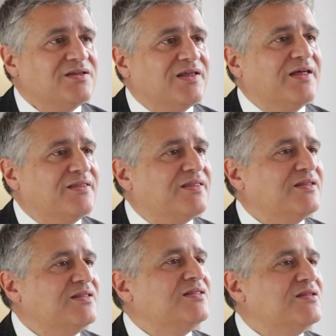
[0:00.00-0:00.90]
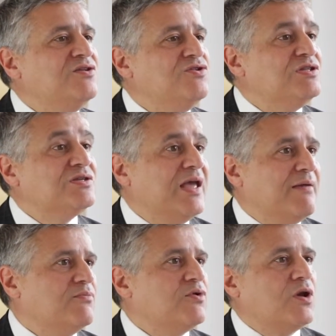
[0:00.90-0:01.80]
that you need to
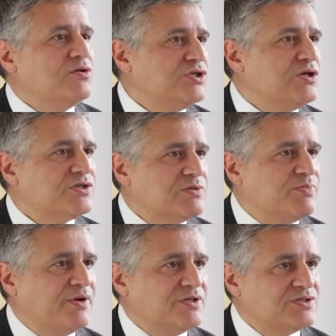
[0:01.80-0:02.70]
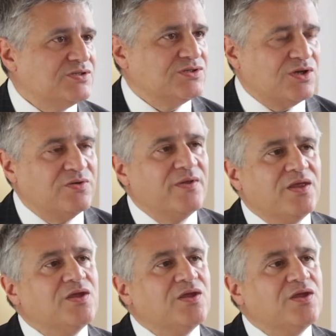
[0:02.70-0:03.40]
get close to the asking price. So